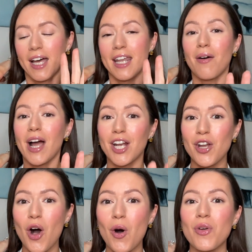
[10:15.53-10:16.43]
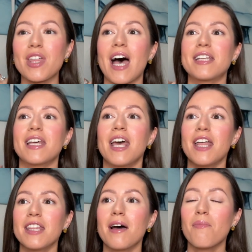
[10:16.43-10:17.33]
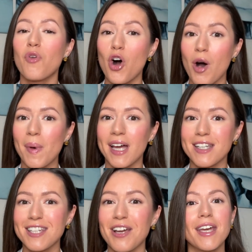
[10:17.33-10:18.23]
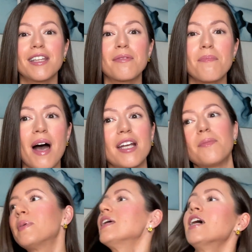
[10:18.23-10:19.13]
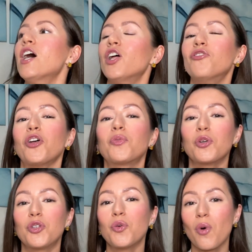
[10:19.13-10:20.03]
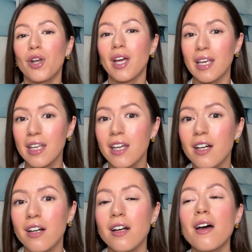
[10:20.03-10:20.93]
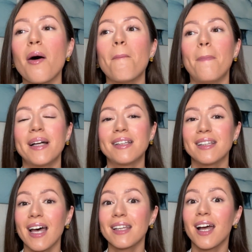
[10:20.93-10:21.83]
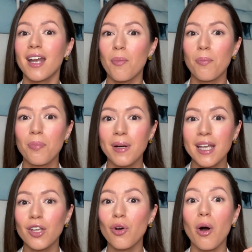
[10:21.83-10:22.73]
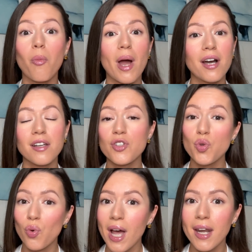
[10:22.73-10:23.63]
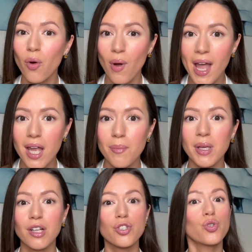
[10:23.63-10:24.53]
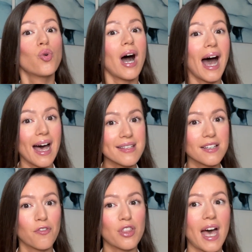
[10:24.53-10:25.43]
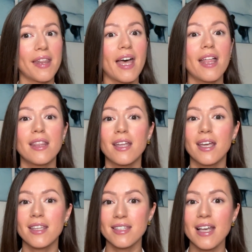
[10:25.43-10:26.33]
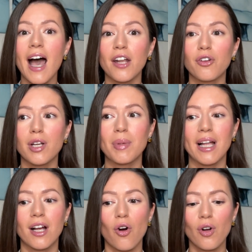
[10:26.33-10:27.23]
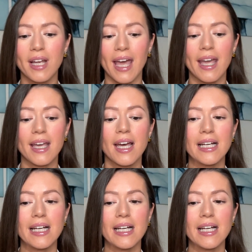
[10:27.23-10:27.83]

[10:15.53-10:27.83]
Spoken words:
Now I know that in a moment it might be not what you want to hear, but that's gonna bring you awareness right away because you ask for that, and inside you're gonna be like, okay,